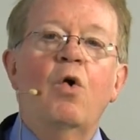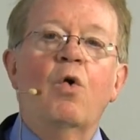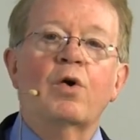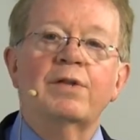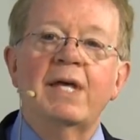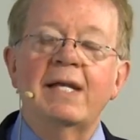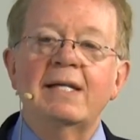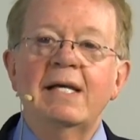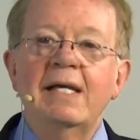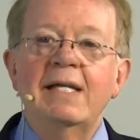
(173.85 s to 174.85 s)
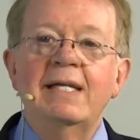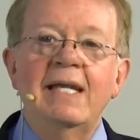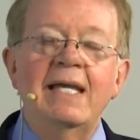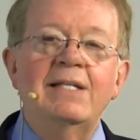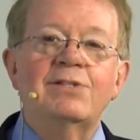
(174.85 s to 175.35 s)
or that
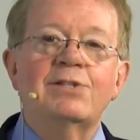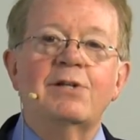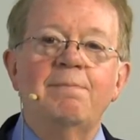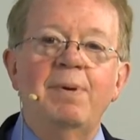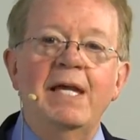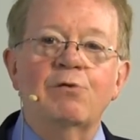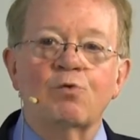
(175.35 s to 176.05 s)
needs to be